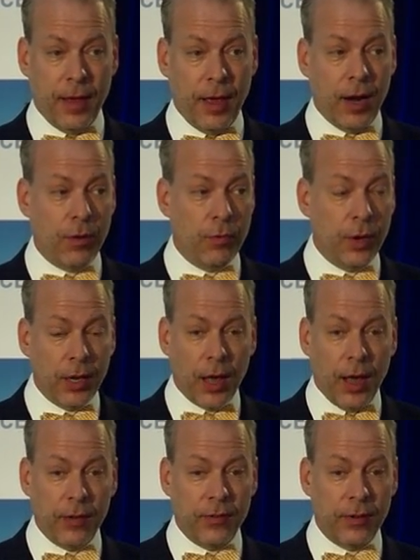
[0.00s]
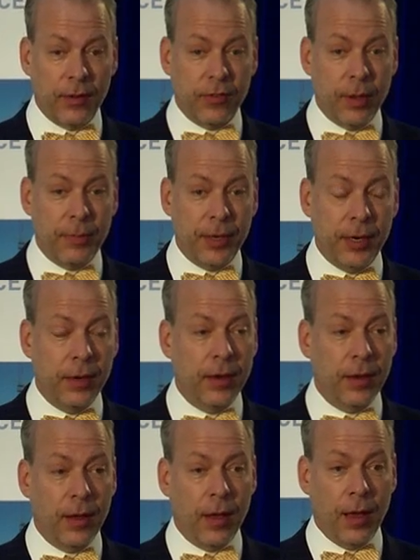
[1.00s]
And I realized that something
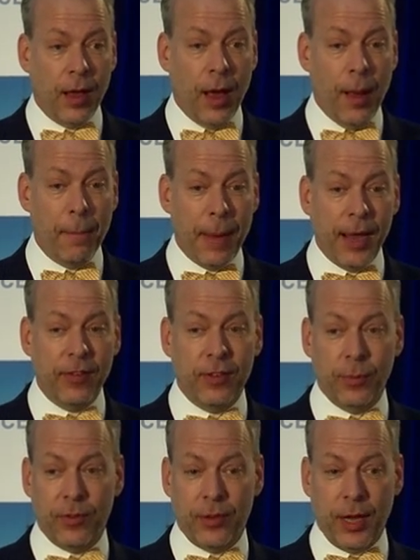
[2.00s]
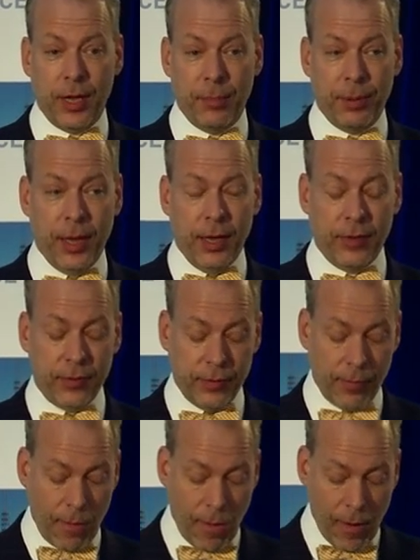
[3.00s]
amazing was taking place.
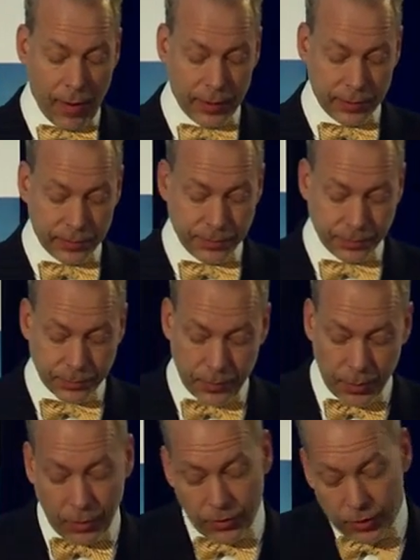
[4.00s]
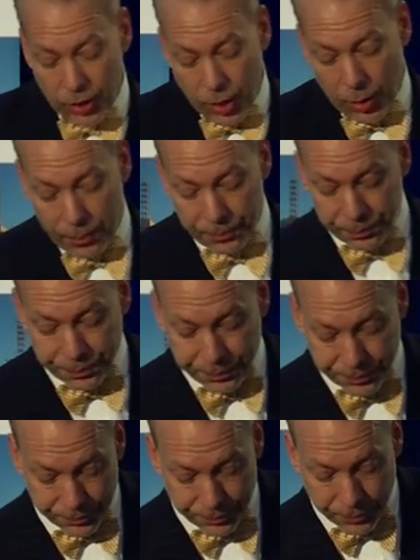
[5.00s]
Because,
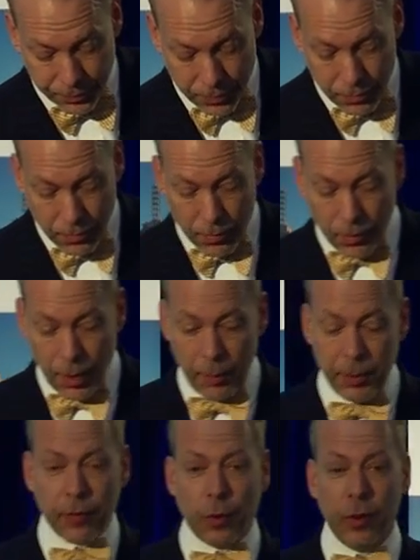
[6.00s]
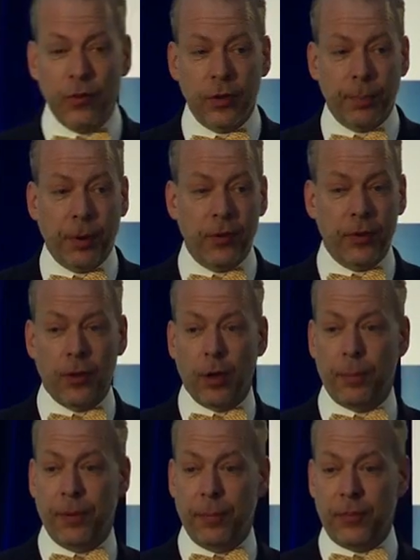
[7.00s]
I mean, of course, the person could
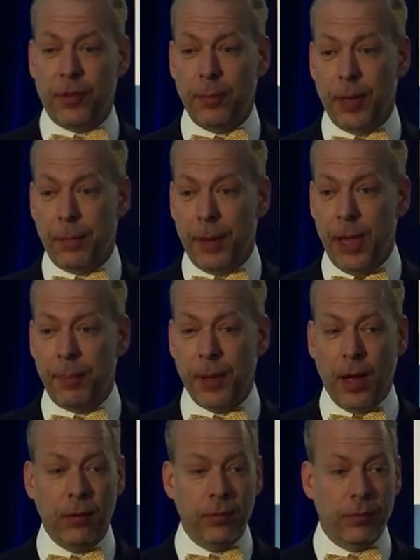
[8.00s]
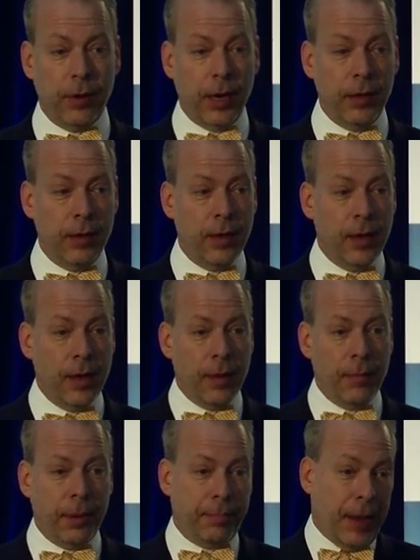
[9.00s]
have sent me a PayPal, right?
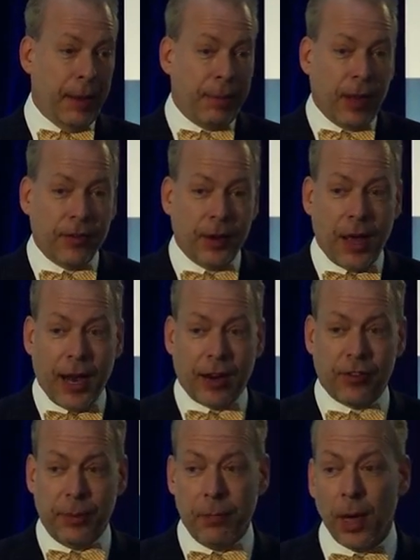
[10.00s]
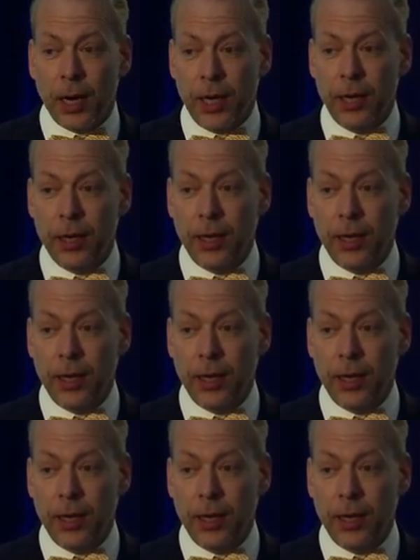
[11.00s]
But PayPal is not actually money.